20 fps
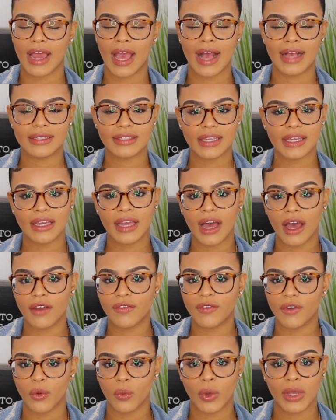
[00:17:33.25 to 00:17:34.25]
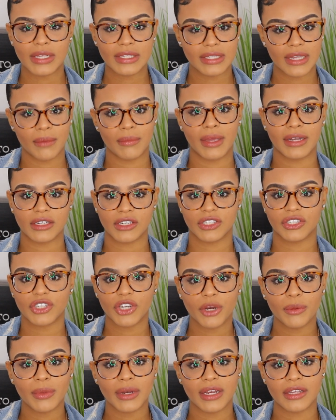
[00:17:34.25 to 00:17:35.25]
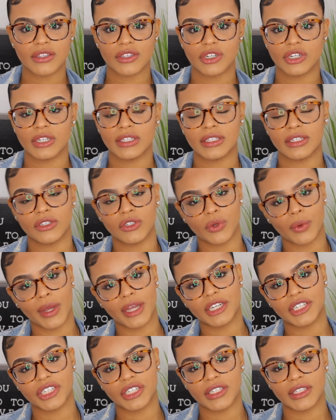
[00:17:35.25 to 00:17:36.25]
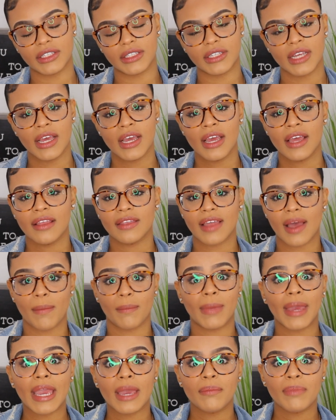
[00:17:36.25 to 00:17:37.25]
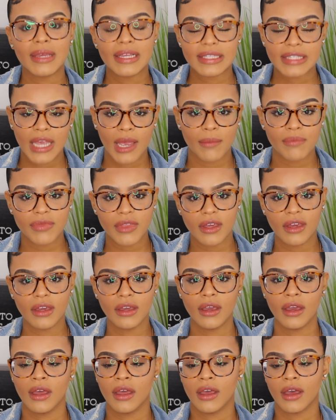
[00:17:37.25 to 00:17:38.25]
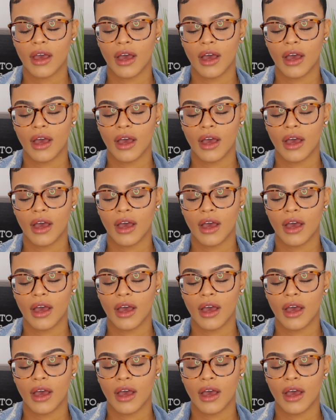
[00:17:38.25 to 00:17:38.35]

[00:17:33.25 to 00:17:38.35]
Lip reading: asking God for wisdom and discernment in certain situations that may be tempting,